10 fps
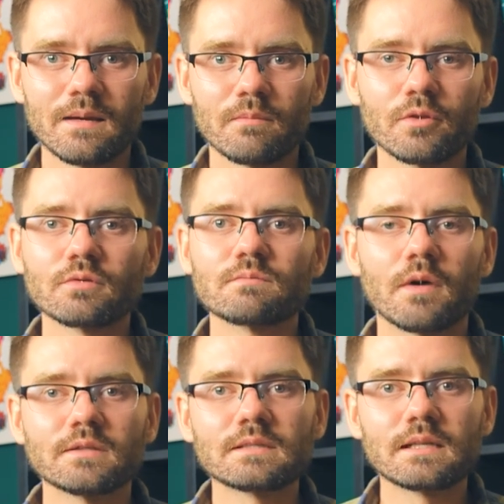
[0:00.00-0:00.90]
But those
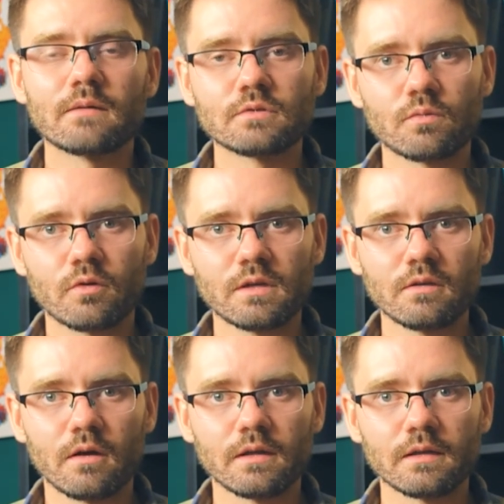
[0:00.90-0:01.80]
months that I was working
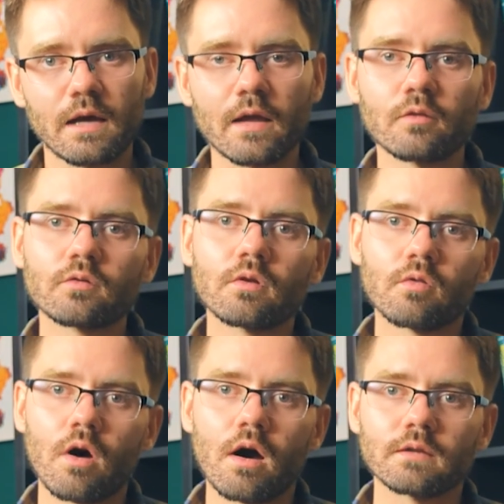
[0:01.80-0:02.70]
on it, I learned a
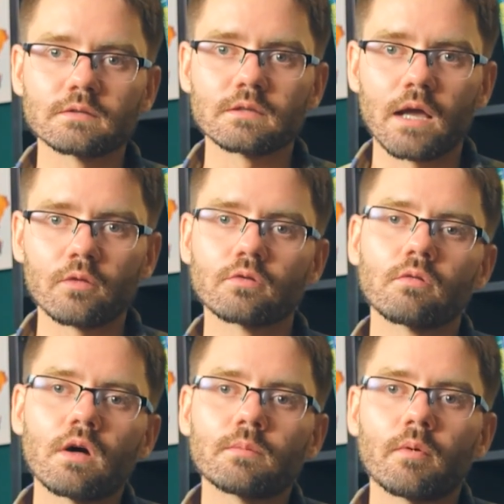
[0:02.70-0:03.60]
lot. I learned a
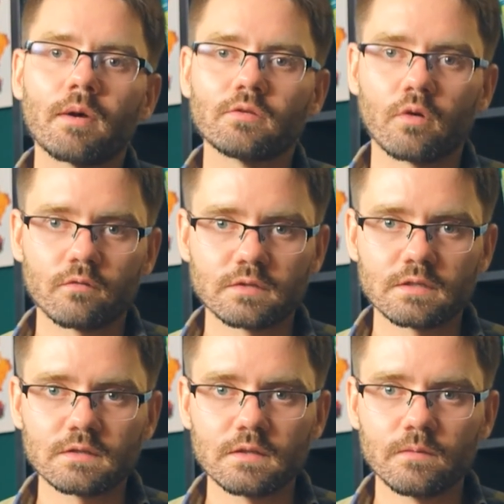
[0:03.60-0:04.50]
lot about my nervous
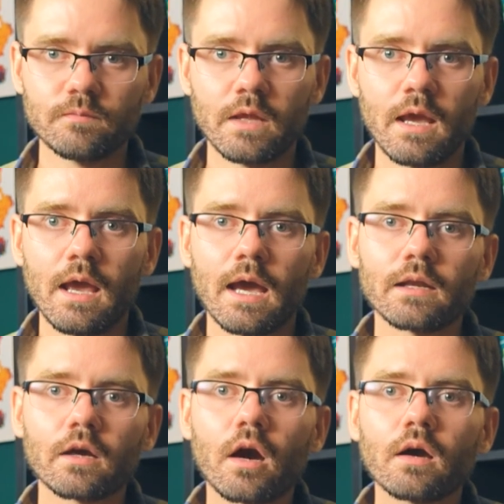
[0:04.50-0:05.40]
system, and
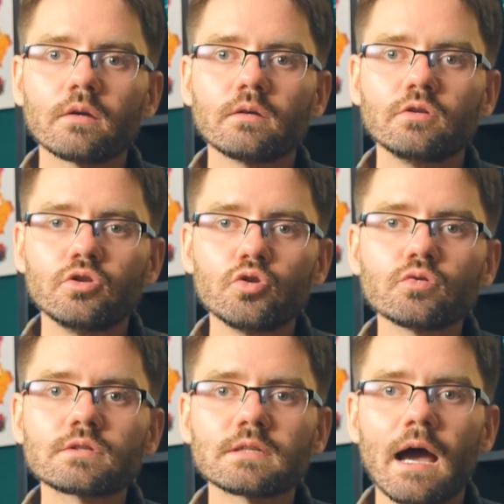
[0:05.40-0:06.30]
I got
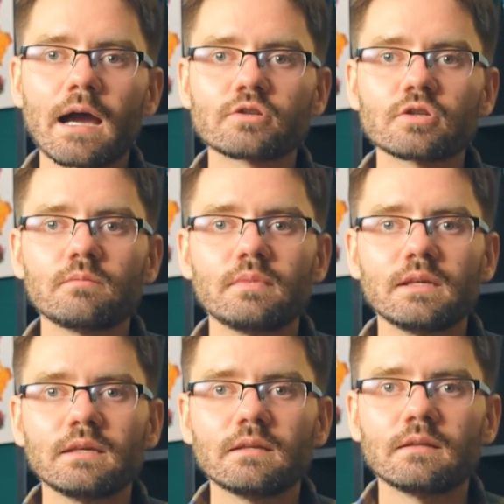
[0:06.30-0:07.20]
used to actually
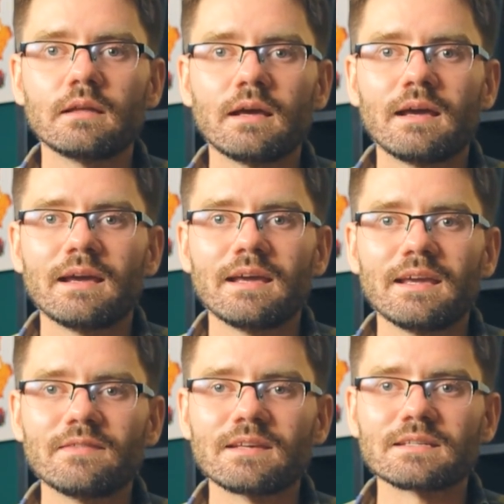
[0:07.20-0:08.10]
being
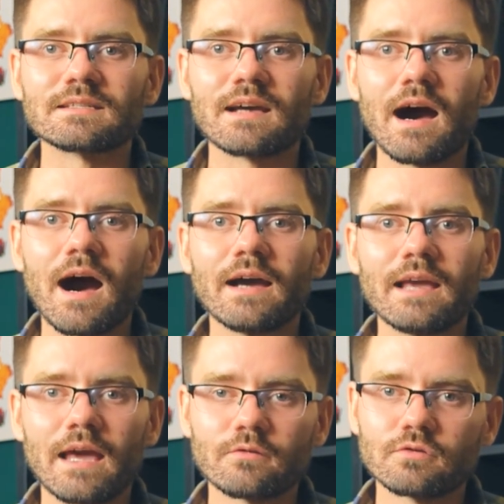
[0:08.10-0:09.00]
in this high
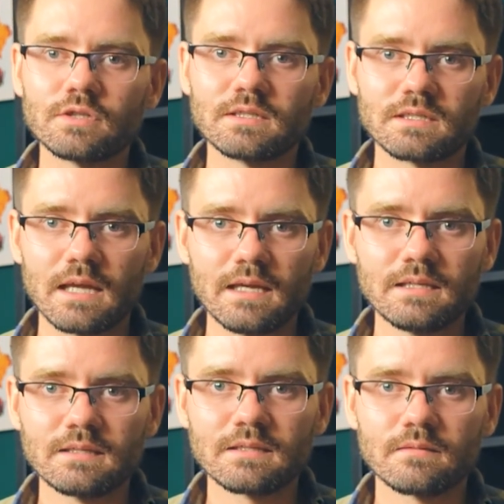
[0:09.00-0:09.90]
energy
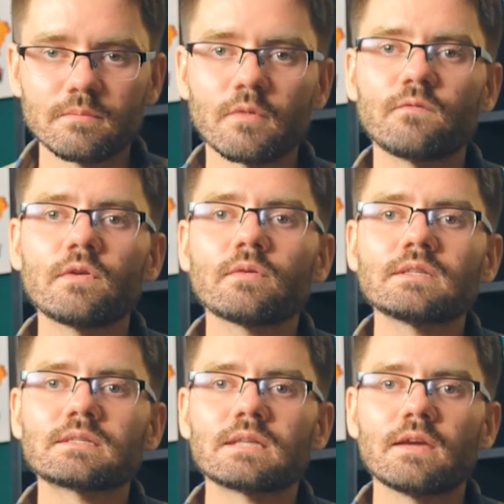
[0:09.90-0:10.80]
state, but feeling
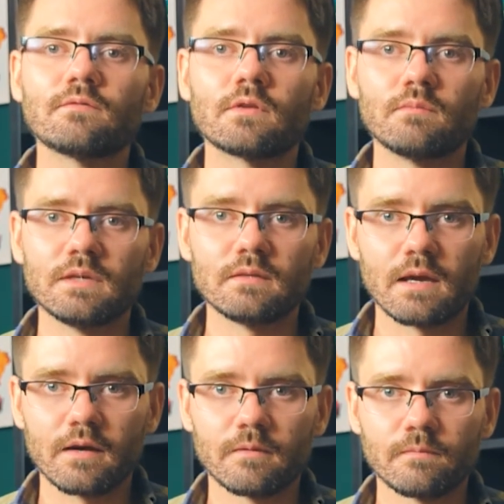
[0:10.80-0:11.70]
safe to be
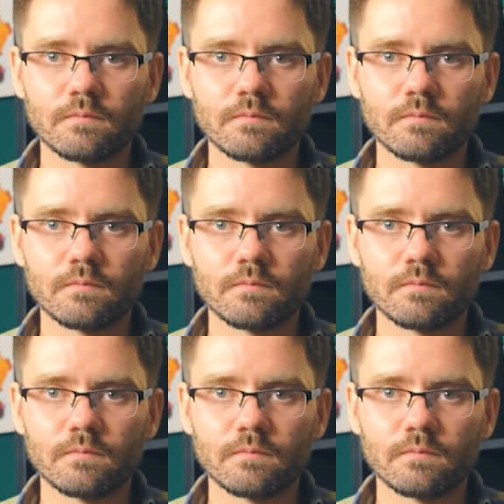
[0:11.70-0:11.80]
there.